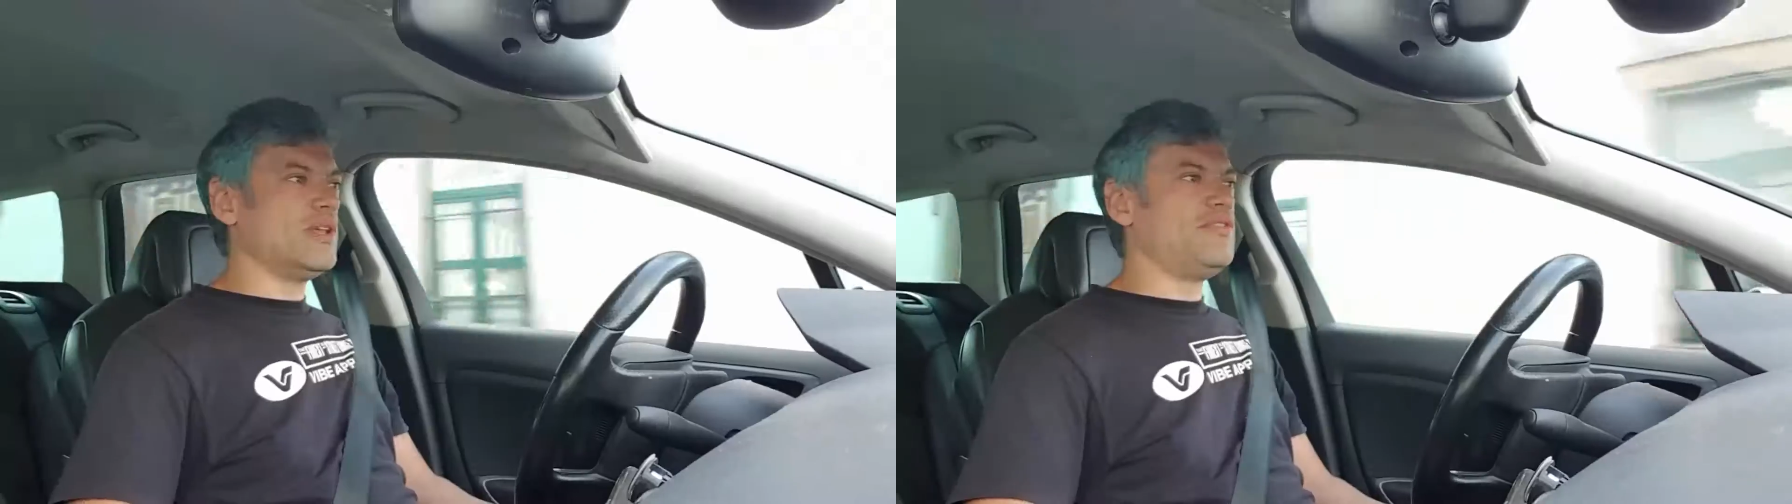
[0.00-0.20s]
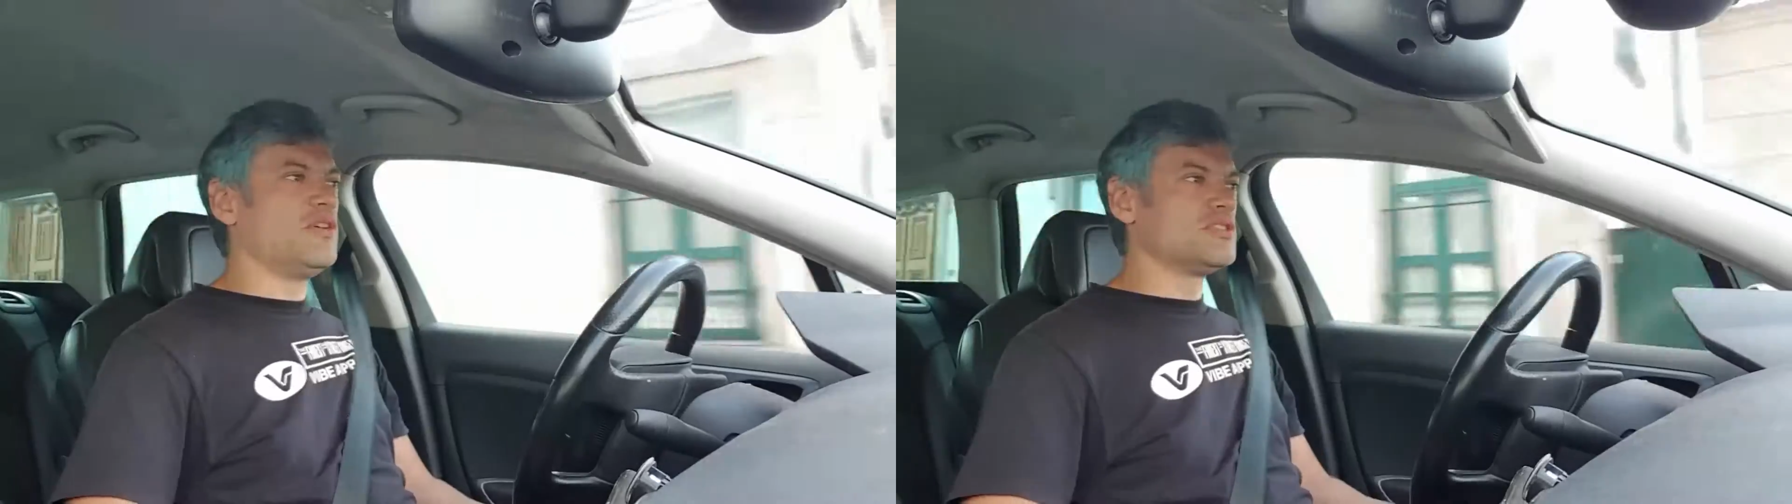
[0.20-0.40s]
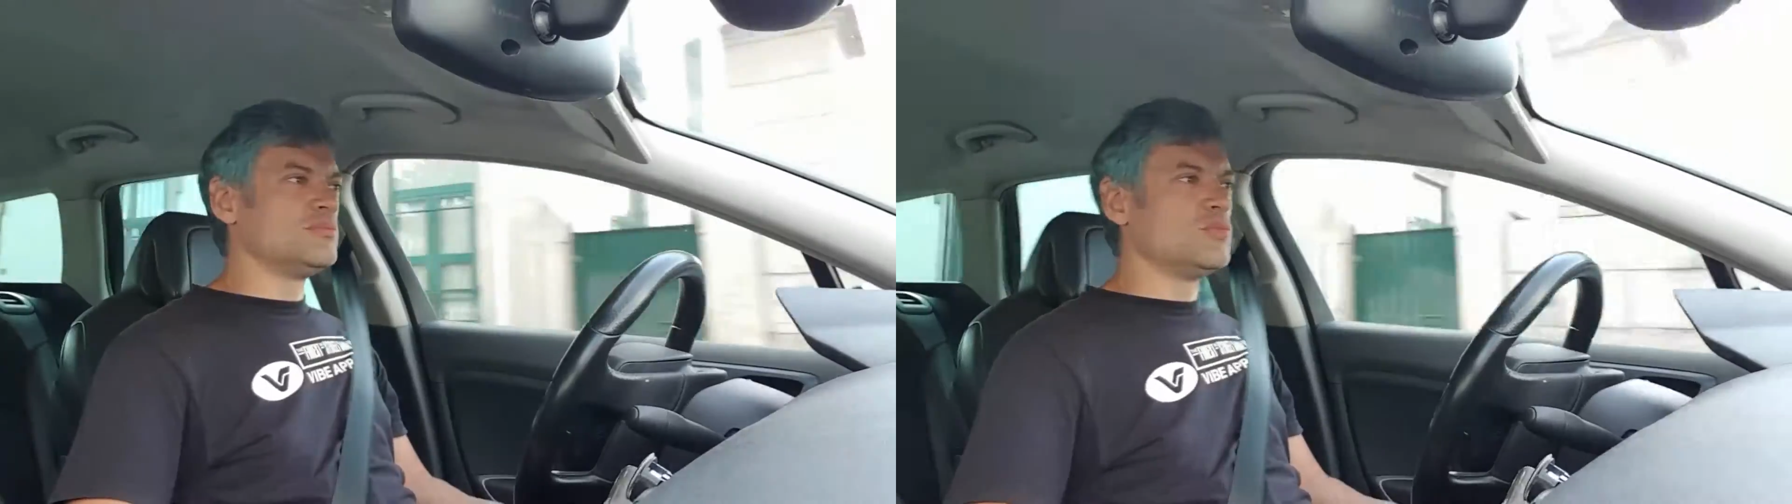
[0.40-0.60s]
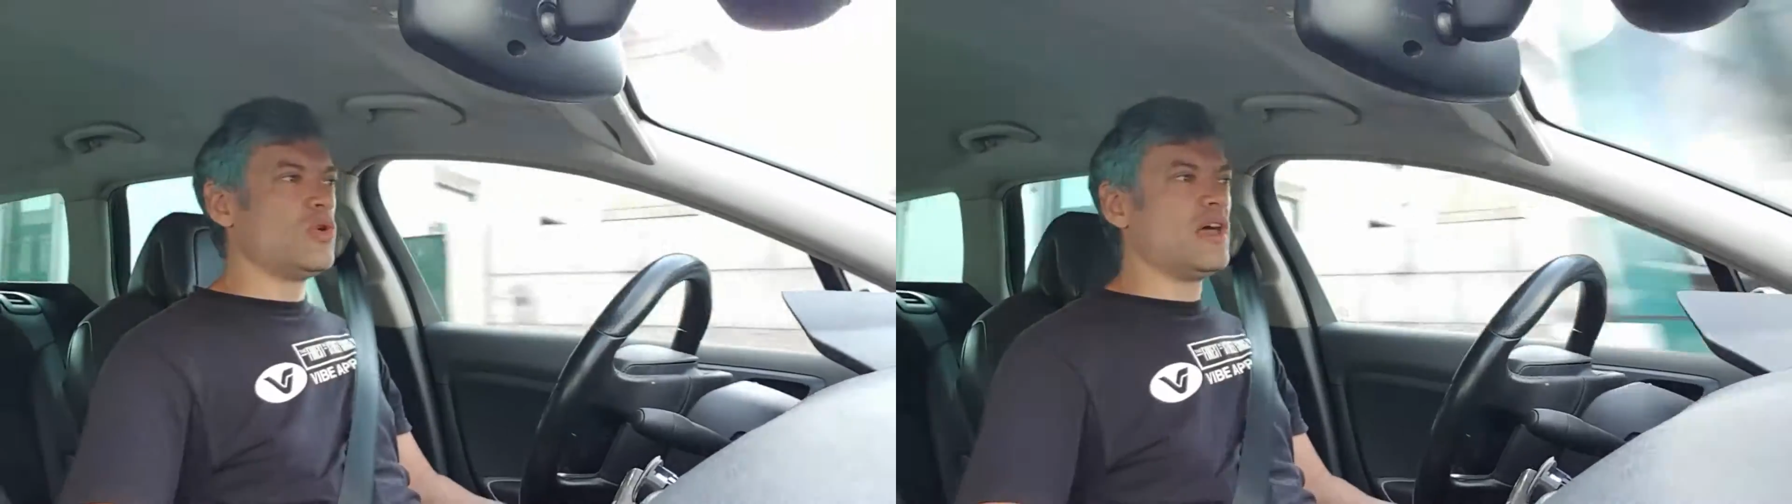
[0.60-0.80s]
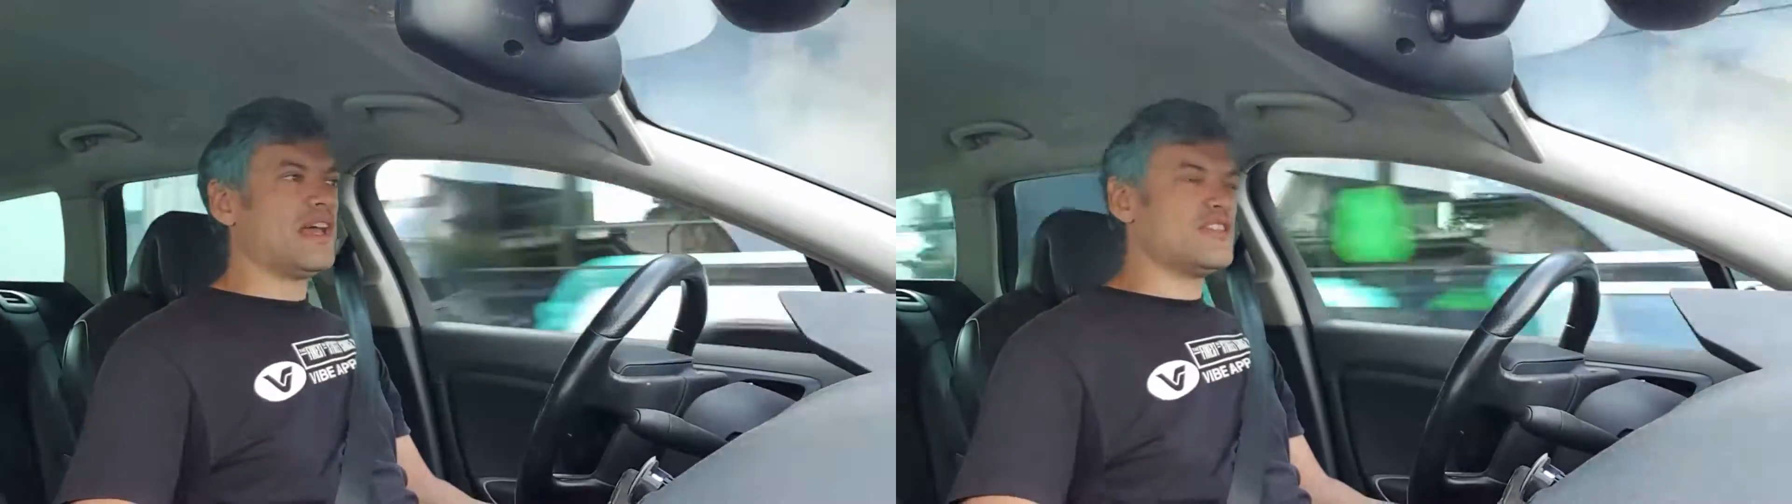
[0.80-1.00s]
It feels
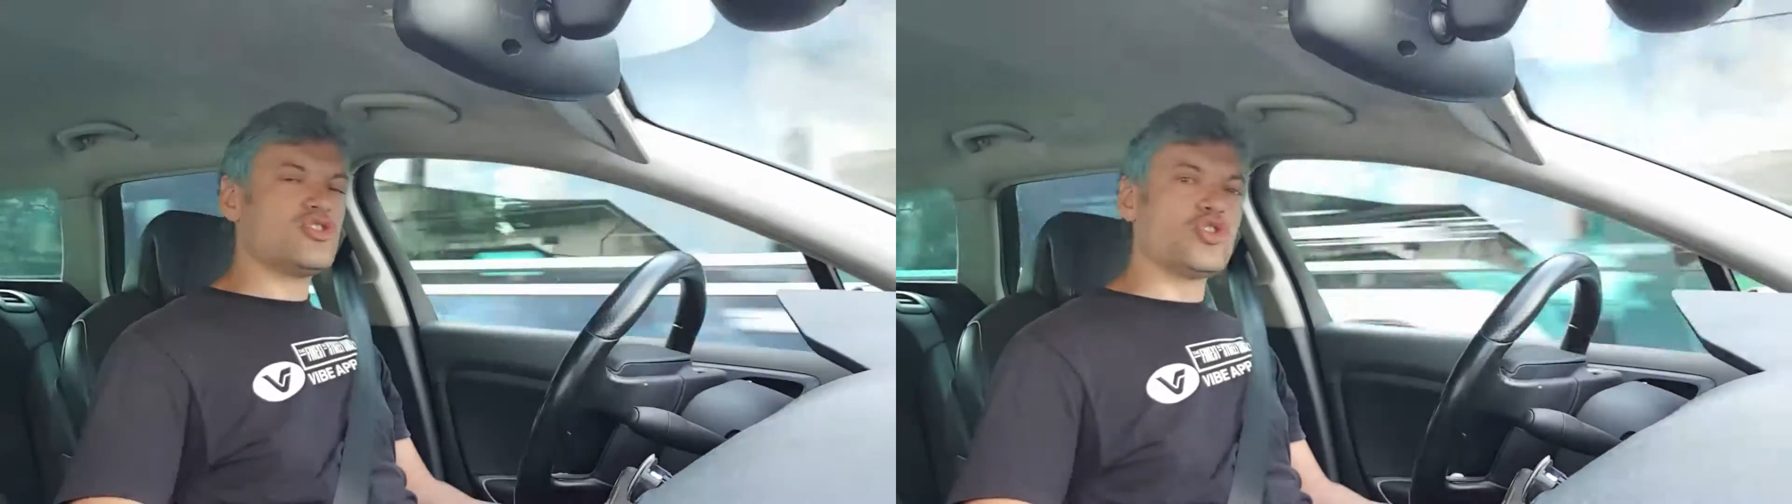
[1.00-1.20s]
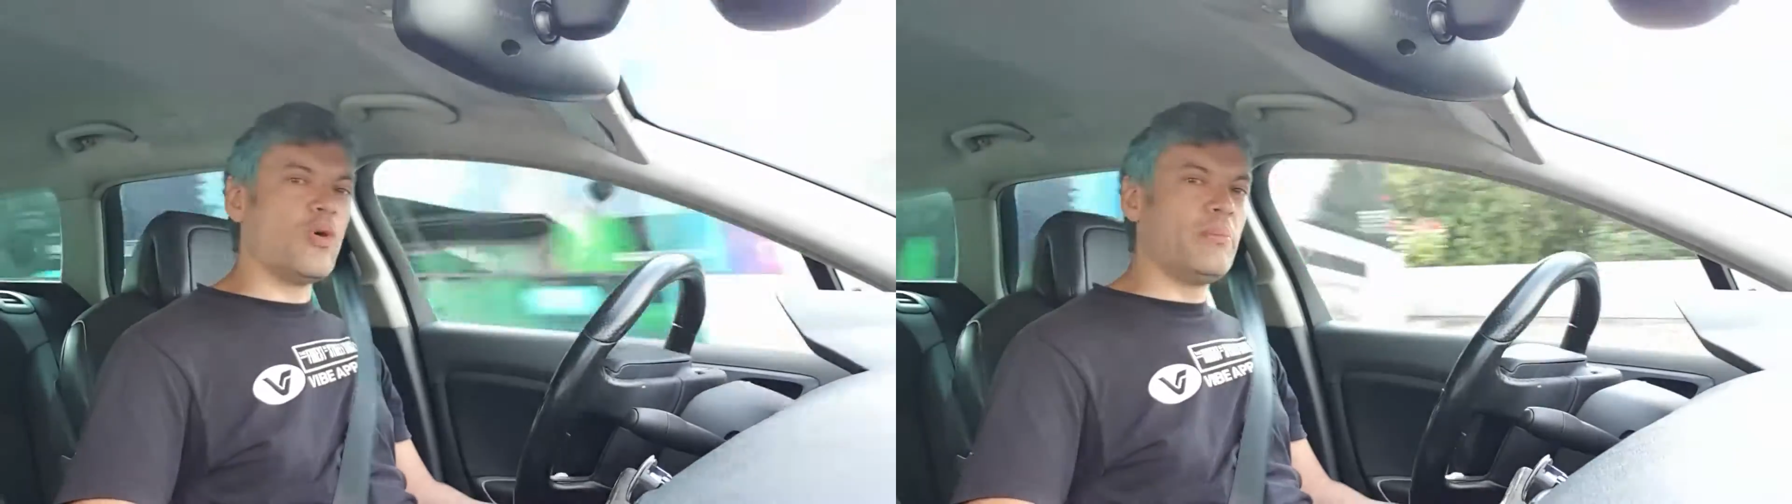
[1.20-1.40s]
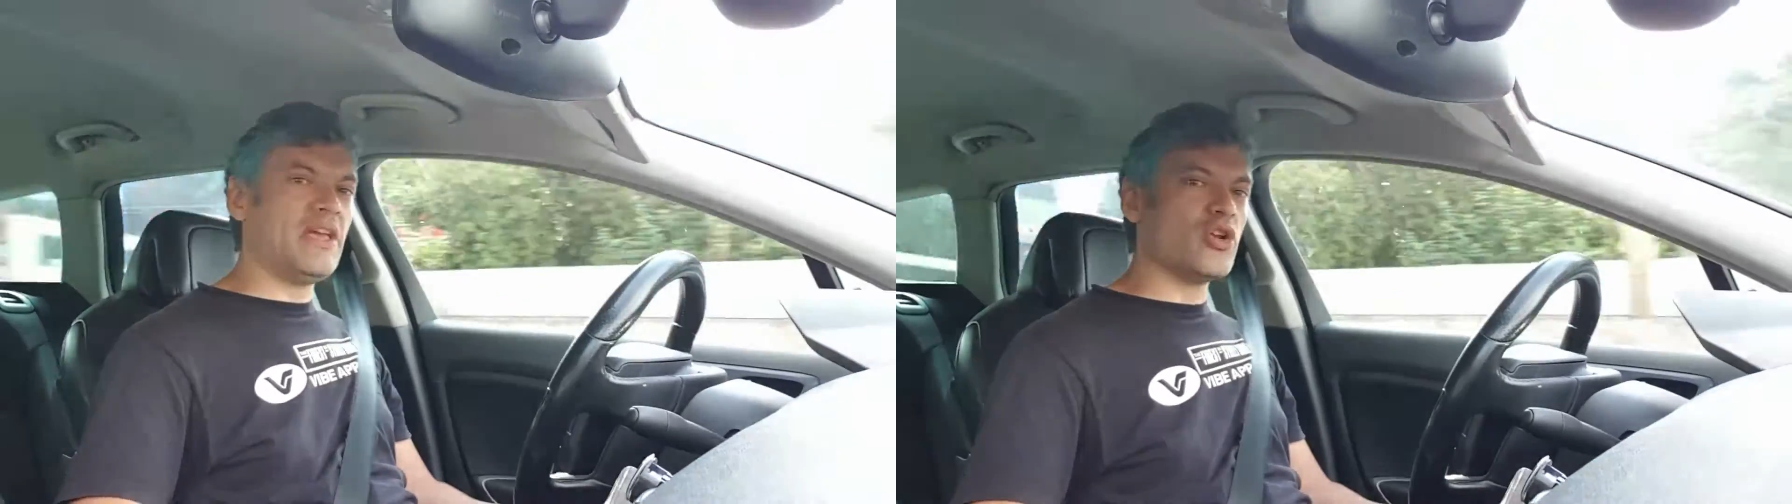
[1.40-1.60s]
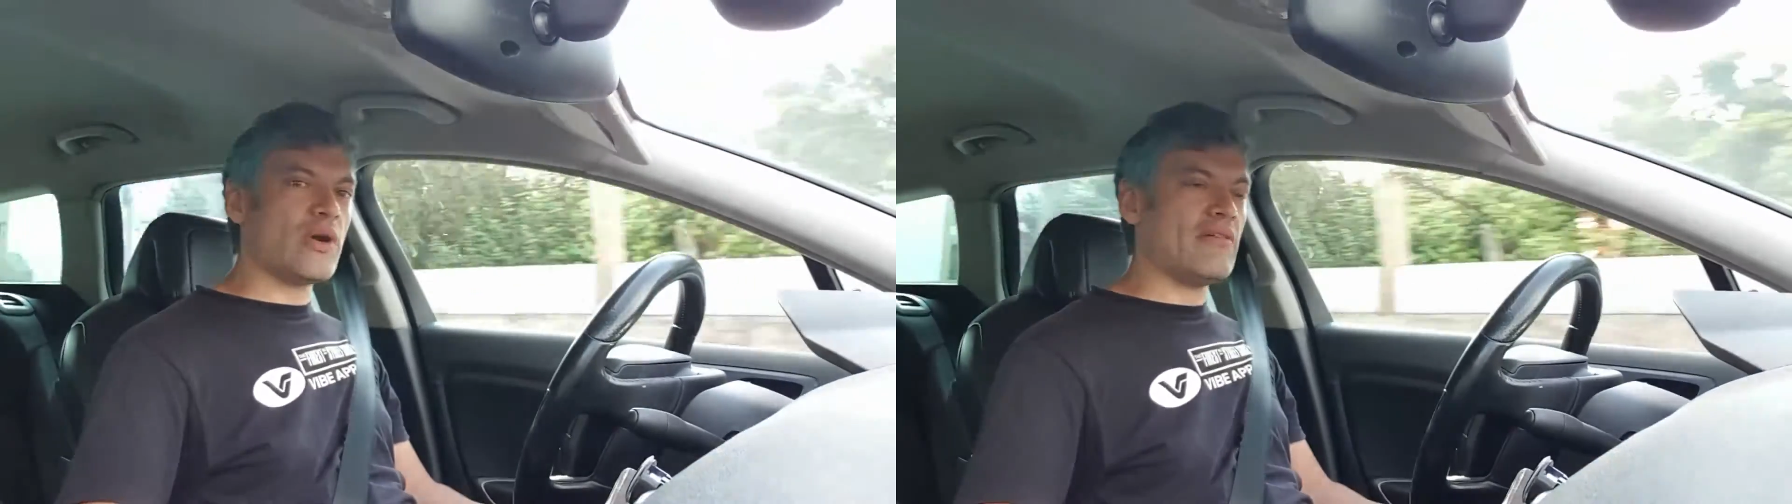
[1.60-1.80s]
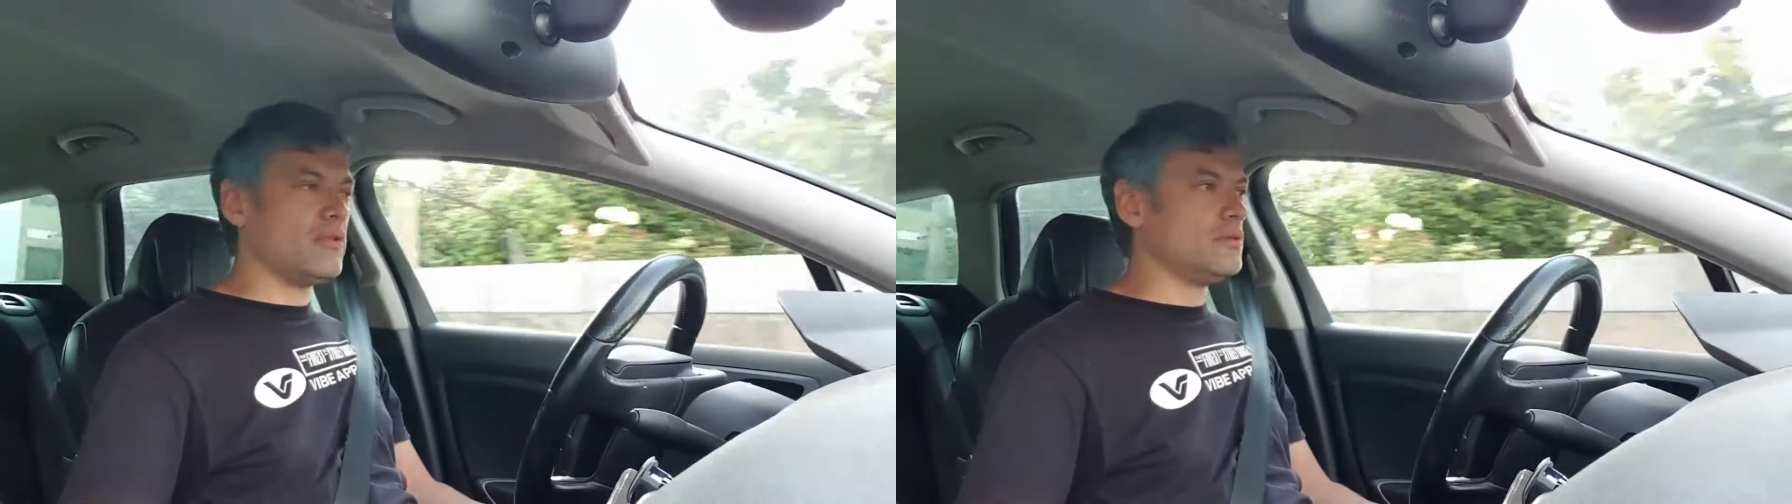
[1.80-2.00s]
more like it's chomping
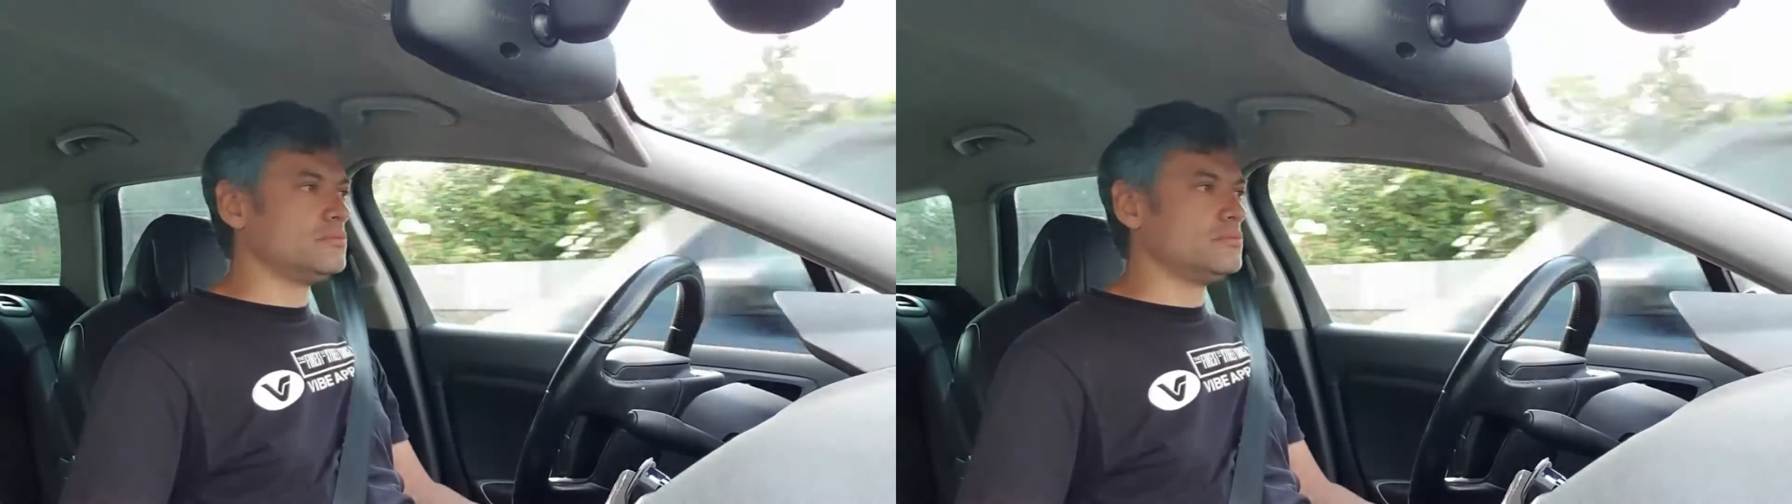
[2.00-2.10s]
gravel.